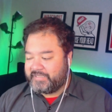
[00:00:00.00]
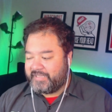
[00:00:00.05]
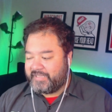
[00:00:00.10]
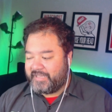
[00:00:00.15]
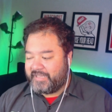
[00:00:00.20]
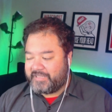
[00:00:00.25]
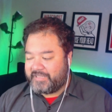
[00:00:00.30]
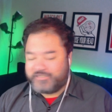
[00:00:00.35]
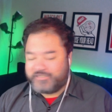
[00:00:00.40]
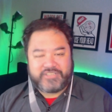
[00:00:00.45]

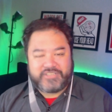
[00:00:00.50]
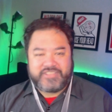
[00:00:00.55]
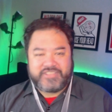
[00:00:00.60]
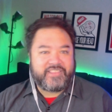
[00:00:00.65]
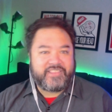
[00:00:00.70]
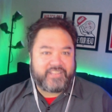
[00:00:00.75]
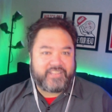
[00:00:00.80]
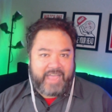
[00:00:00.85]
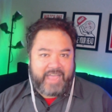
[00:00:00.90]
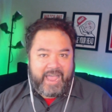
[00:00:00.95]
Uh, just that
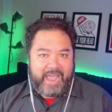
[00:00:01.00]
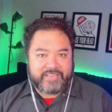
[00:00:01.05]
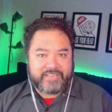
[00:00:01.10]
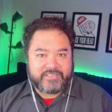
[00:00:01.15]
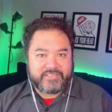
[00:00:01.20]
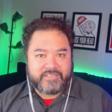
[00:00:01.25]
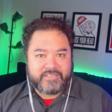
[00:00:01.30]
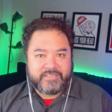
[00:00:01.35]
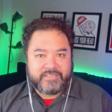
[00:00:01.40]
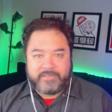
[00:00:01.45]
little
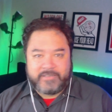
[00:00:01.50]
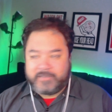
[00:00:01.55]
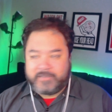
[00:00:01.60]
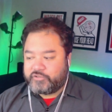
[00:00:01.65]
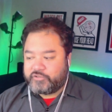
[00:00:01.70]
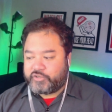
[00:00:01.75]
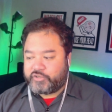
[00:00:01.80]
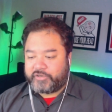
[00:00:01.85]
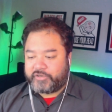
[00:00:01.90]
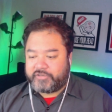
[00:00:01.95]
ask
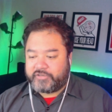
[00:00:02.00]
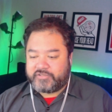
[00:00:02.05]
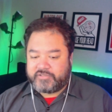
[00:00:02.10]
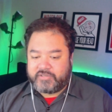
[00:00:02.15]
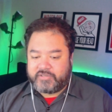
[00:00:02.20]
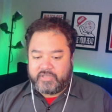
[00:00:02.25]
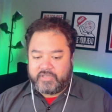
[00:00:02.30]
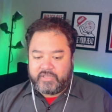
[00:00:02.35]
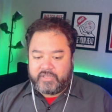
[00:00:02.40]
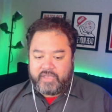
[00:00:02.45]

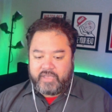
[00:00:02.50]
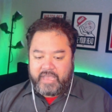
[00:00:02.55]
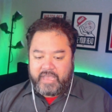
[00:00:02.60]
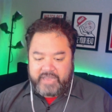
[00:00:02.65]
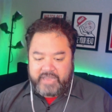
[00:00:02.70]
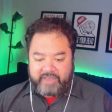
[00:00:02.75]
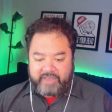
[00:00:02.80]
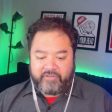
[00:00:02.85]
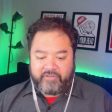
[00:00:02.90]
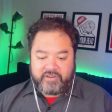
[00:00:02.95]
turns
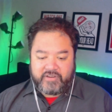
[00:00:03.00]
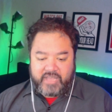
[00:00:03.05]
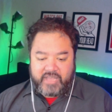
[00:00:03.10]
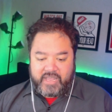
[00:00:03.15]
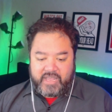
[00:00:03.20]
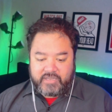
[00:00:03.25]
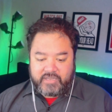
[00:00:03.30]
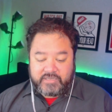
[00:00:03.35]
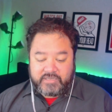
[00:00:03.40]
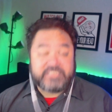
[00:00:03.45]
an
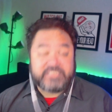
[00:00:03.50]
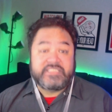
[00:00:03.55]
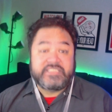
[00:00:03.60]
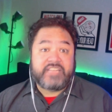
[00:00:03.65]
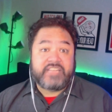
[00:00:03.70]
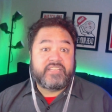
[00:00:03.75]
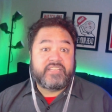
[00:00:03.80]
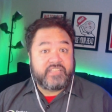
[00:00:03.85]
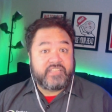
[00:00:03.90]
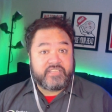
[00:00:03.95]
everyday
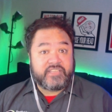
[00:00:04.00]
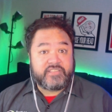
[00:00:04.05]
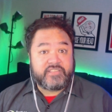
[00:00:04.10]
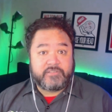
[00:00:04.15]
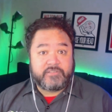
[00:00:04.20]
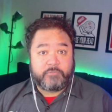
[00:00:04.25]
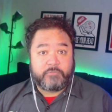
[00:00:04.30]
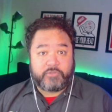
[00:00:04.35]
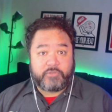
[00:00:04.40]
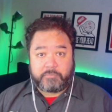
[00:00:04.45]

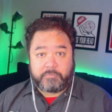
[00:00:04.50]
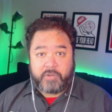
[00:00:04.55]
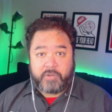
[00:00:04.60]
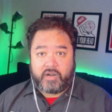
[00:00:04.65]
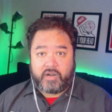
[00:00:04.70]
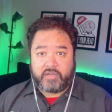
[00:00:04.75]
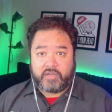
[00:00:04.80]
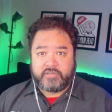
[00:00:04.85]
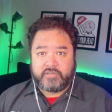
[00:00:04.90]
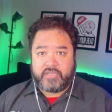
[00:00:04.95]
contentedness with a
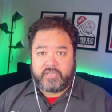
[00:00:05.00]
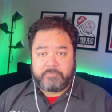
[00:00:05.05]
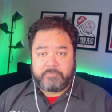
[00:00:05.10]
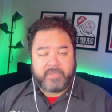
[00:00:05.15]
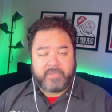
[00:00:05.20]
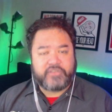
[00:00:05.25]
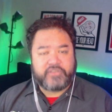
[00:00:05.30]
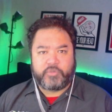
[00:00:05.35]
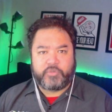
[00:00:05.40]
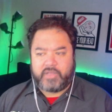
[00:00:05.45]
product and
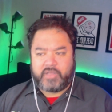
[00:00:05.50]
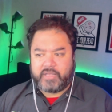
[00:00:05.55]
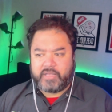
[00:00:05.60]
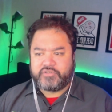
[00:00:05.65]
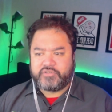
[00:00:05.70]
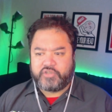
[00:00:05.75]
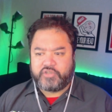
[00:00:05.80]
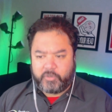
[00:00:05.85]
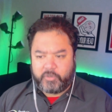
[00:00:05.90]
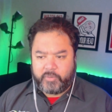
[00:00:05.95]
makes you
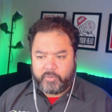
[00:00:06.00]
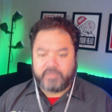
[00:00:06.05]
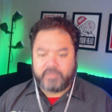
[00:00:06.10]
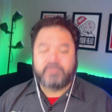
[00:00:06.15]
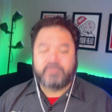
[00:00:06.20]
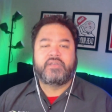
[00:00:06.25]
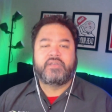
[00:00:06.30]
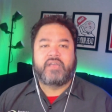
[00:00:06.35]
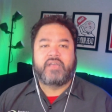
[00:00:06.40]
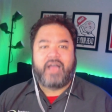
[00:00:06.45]
realize, you know what?
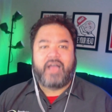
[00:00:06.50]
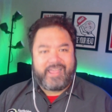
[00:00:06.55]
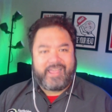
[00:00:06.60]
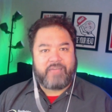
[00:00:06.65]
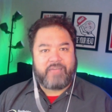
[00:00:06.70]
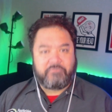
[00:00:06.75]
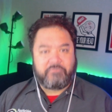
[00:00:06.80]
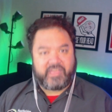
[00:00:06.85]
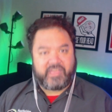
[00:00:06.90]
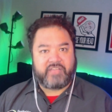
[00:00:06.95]
I
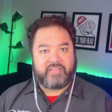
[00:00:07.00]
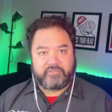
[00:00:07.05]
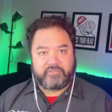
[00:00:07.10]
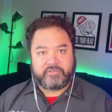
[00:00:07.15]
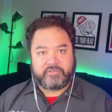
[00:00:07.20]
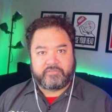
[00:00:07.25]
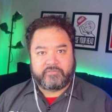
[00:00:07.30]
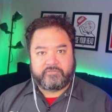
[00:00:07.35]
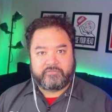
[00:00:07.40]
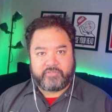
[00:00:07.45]
am
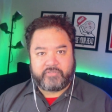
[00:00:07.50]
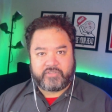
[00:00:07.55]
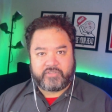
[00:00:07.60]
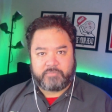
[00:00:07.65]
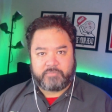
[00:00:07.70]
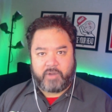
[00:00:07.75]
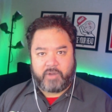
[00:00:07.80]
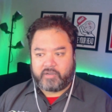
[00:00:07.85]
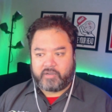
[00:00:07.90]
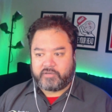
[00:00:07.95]
thankful for this
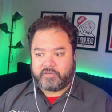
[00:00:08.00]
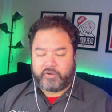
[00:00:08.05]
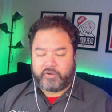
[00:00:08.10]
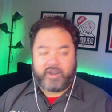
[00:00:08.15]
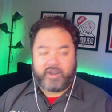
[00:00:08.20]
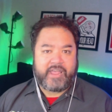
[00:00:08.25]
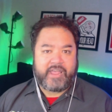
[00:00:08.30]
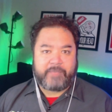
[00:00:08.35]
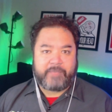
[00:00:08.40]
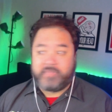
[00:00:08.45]
product, or
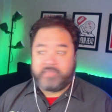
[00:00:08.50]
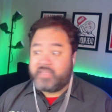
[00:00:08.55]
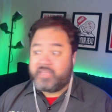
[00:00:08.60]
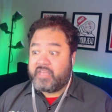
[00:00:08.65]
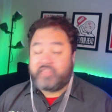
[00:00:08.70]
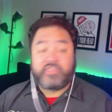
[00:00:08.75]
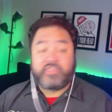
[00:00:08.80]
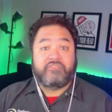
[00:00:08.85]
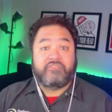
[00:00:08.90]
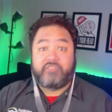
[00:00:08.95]
I am
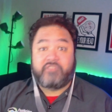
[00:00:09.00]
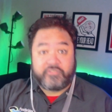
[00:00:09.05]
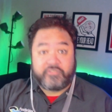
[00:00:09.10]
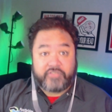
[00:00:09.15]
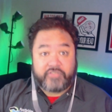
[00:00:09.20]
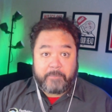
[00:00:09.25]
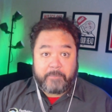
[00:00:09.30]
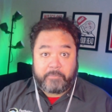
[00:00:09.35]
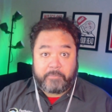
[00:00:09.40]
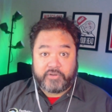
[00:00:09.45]
thankful for
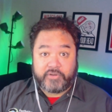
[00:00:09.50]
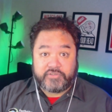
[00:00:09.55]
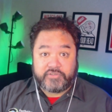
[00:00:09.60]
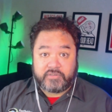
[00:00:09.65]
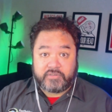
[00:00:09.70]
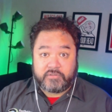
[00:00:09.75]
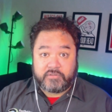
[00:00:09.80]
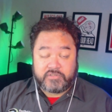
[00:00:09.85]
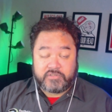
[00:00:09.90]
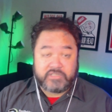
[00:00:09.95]
that
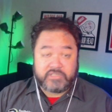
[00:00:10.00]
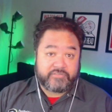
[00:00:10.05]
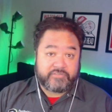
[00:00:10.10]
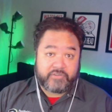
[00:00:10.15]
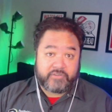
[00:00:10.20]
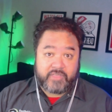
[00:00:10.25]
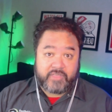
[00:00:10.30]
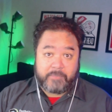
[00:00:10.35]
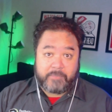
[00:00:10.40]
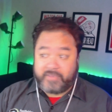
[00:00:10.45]
person who's
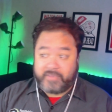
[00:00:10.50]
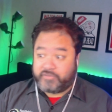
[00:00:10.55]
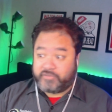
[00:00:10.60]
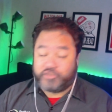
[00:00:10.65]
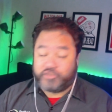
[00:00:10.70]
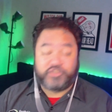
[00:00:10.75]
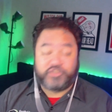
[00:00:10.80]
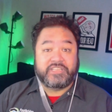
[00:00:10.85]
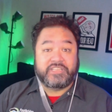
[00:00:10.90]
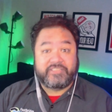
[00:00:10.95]
delivering that
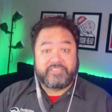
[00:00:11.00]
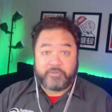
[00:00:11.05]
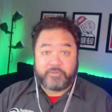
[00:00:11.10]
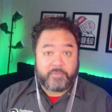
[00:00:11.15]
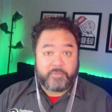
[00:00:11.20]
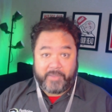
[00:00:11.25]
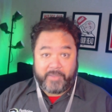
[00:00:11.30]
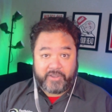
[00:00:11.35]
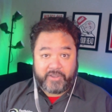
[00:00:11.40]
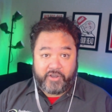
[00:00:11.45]
message or delivering
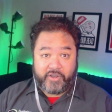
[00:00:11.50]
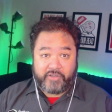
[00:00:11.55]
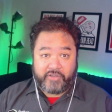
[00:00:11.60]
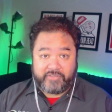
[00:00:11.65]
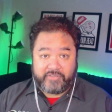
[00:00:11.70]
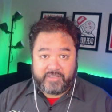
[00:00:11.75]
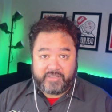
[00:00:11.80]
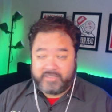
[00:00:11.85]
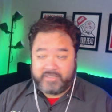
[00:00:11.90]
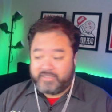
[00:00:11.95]
me my
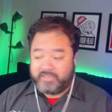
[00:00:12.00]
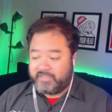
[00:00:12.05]
coffee.